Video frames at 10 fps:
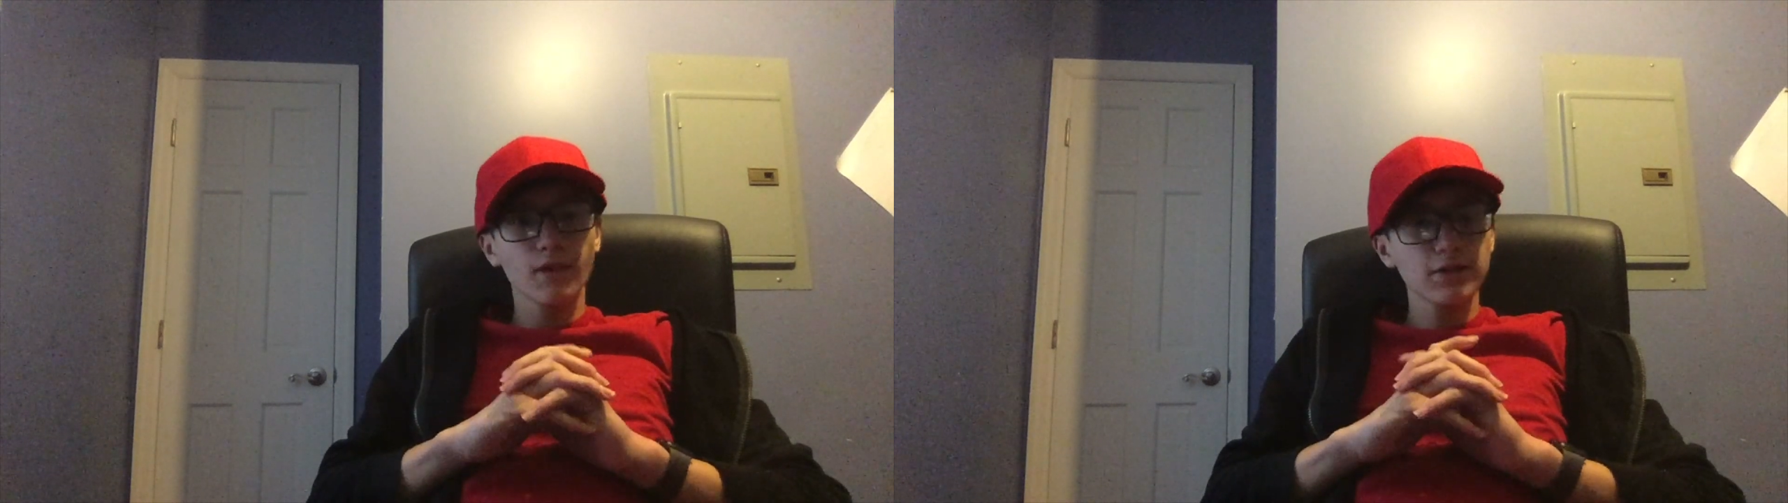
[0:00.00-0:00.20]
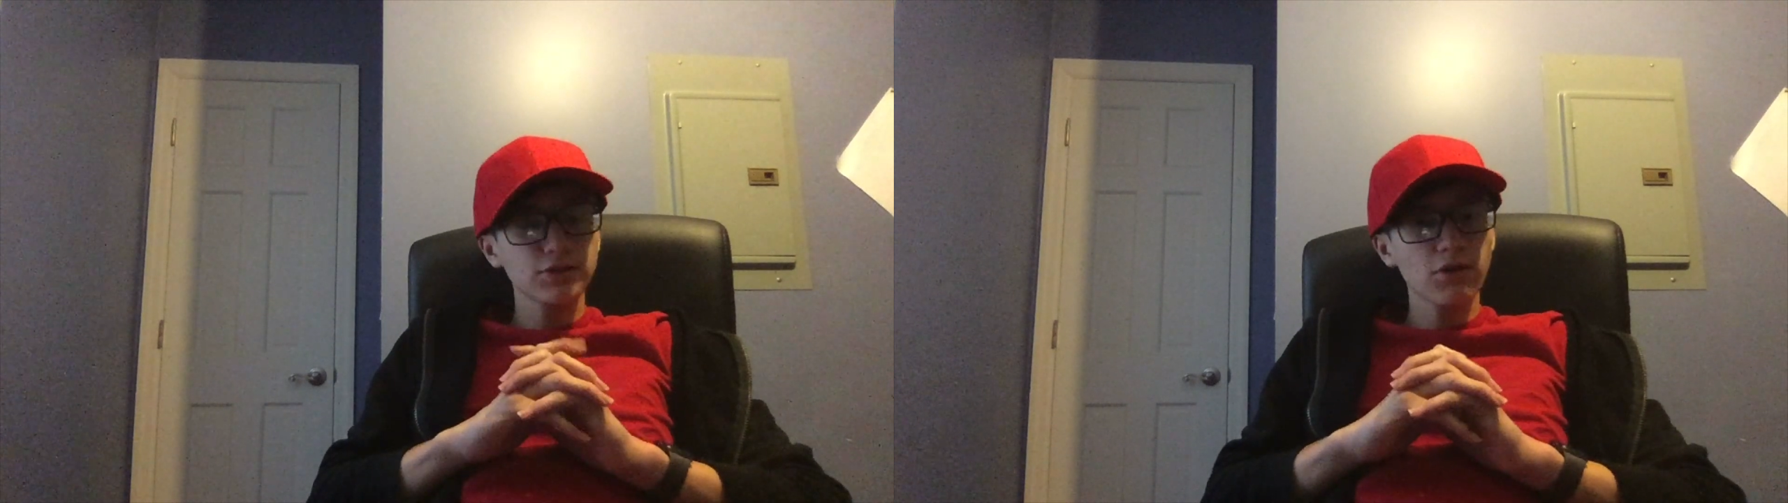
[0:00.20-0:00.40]

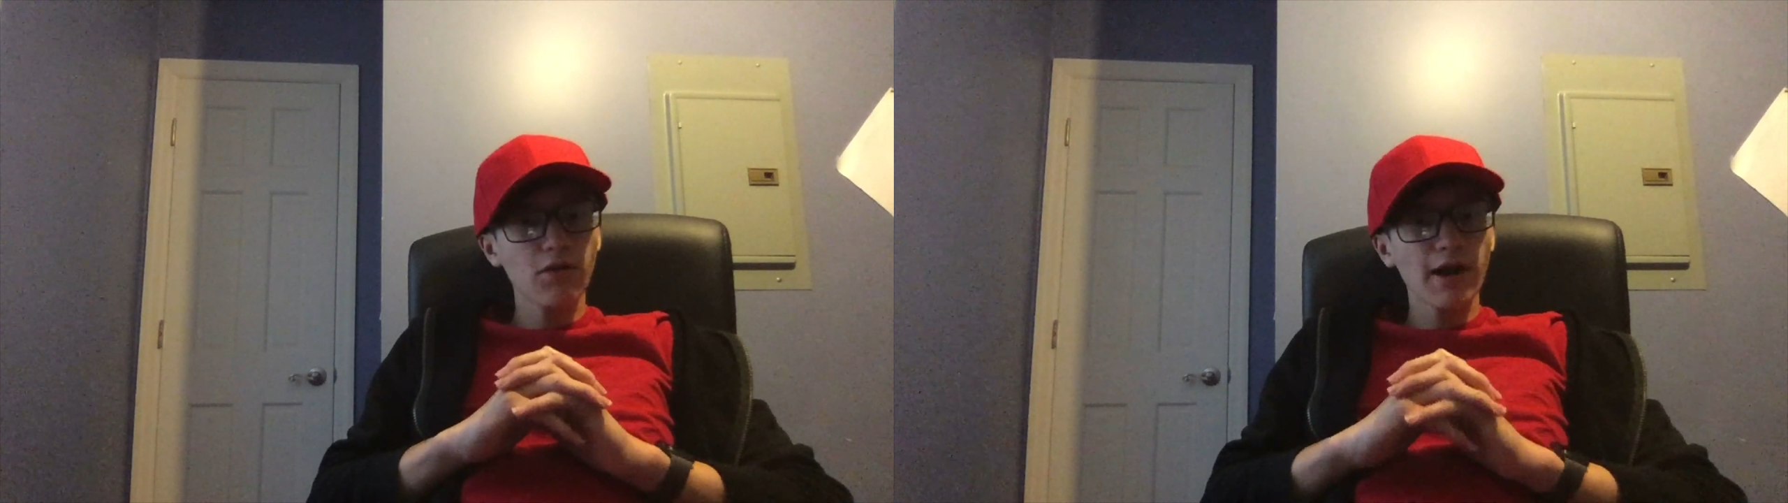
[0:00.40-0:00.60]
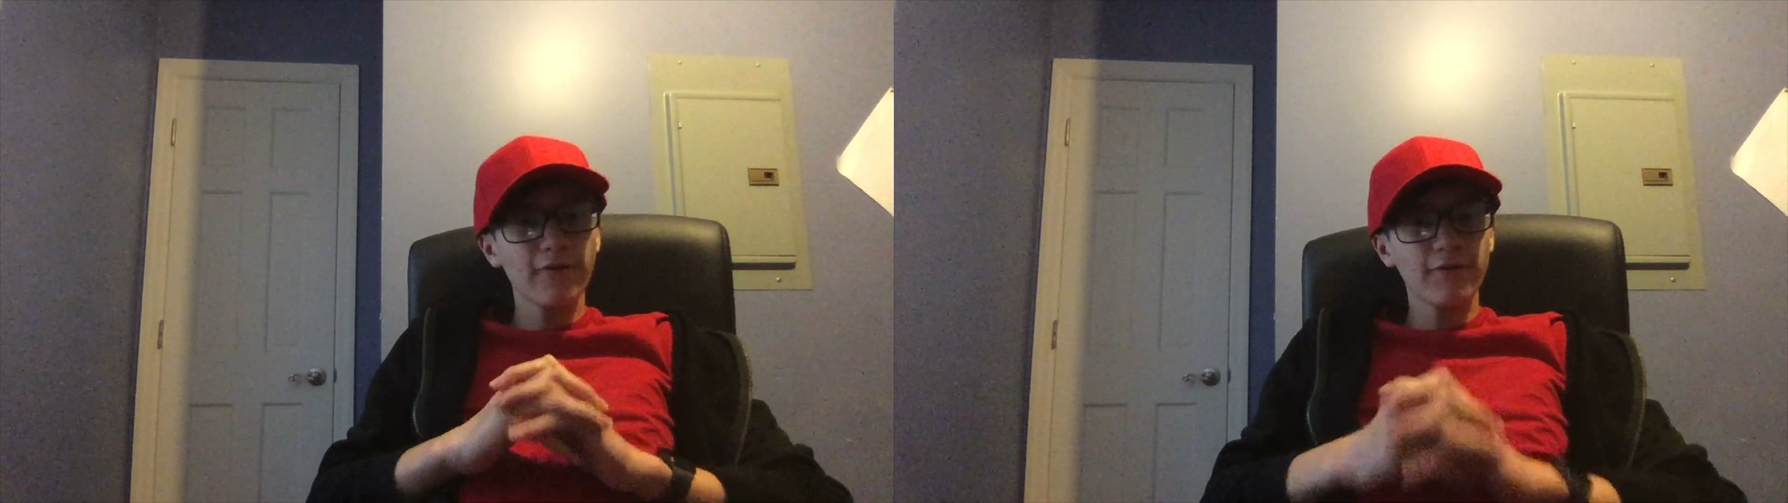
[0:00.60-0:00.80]
So
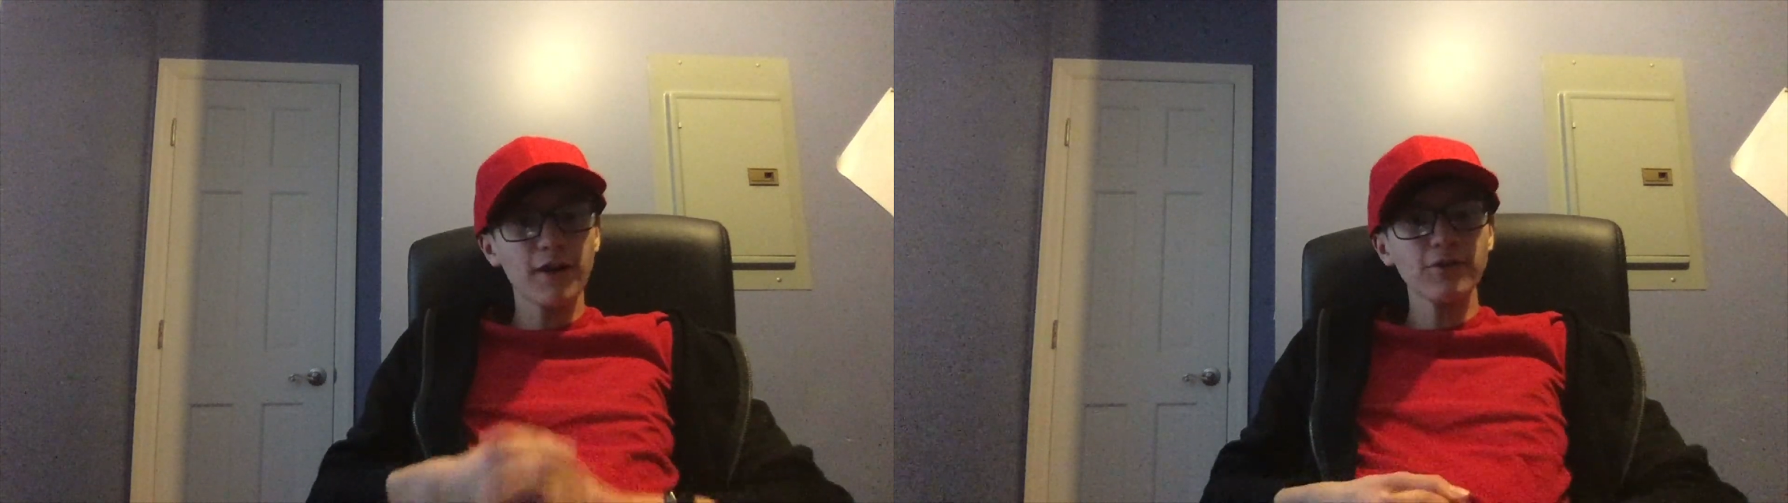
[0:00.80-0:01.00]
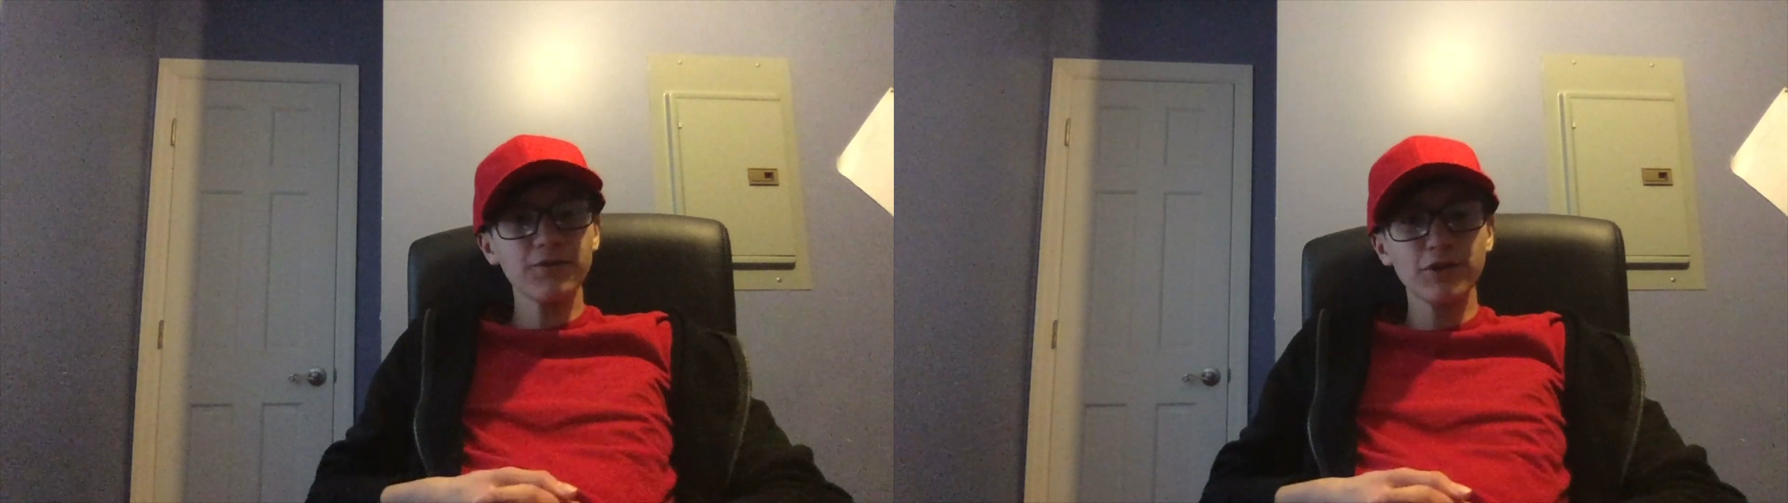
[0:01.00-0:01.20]
I
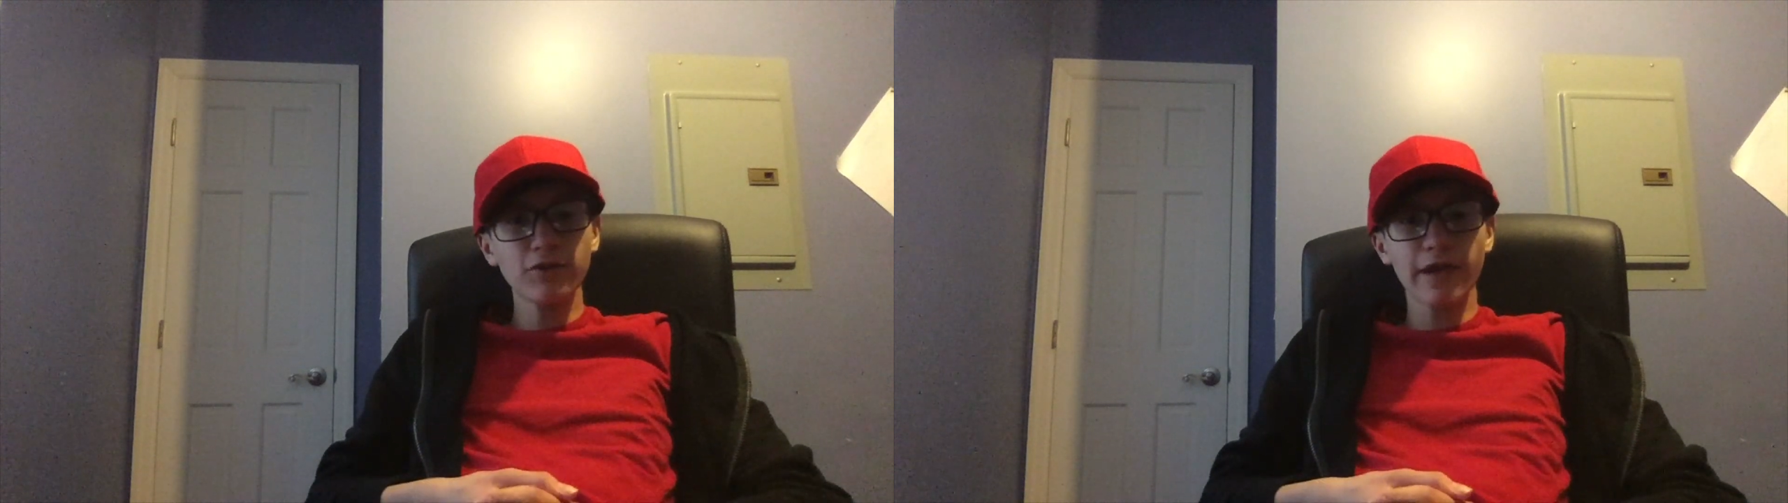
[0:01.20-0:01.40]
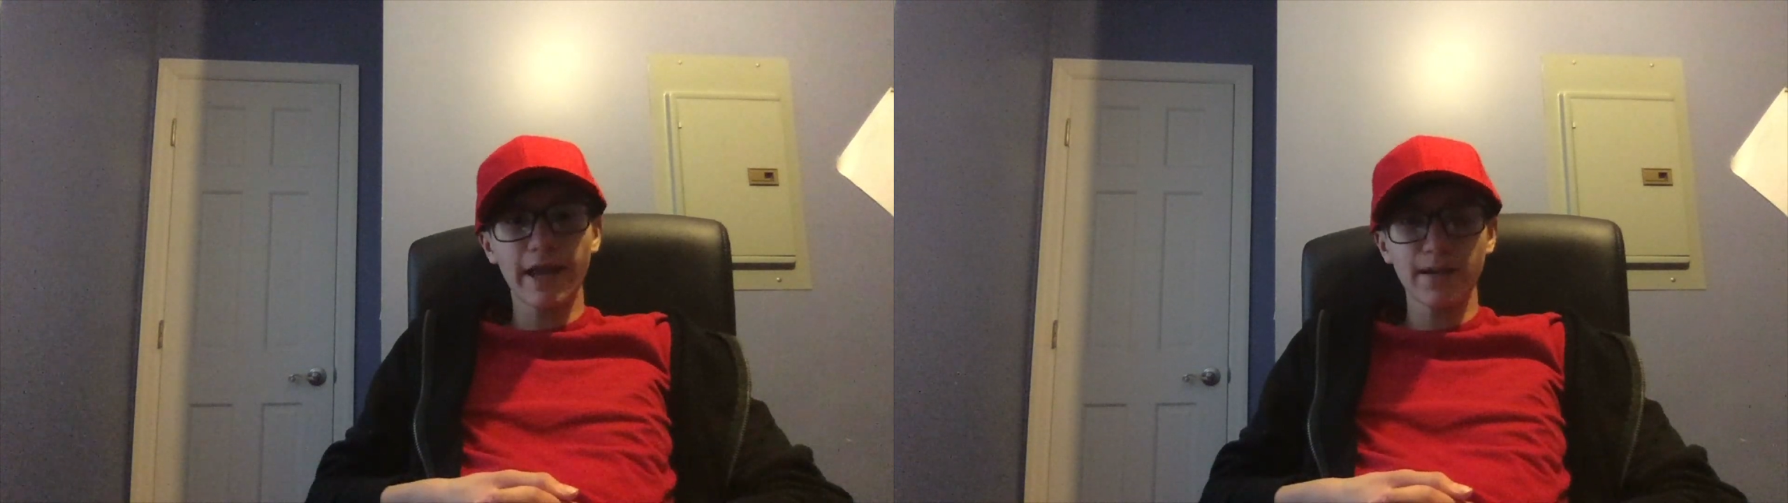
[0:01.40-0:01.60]
found a few
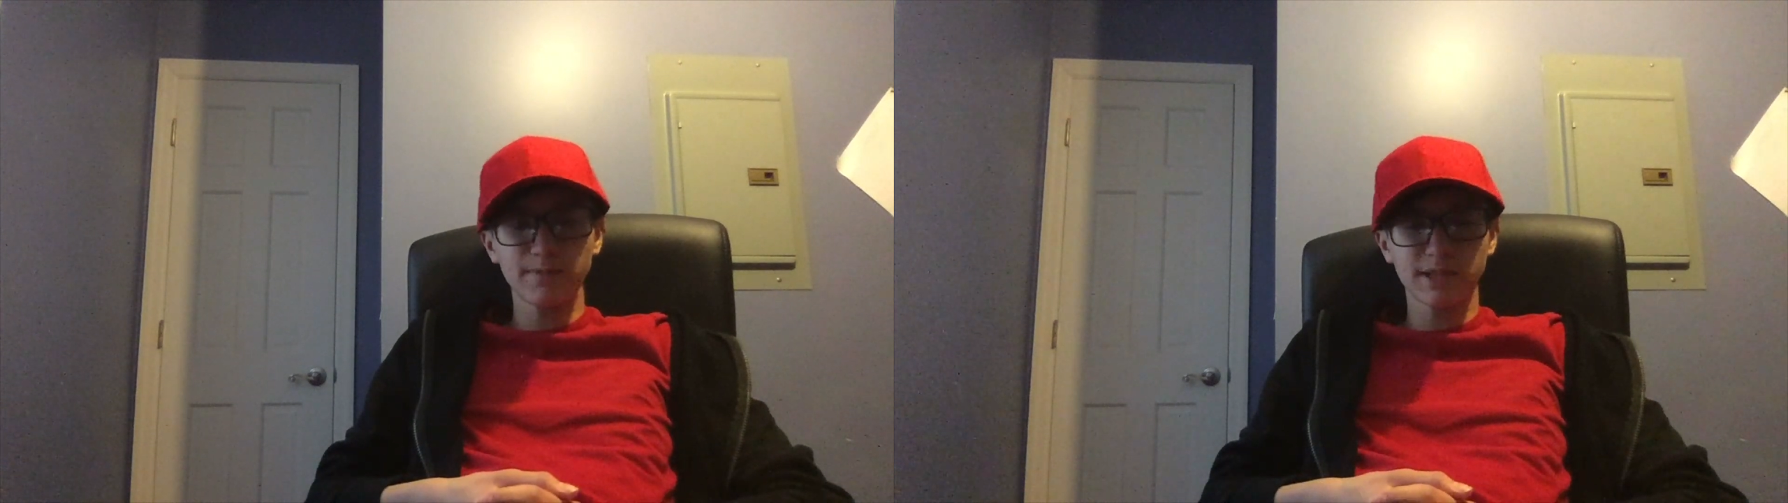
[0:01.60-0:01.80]
games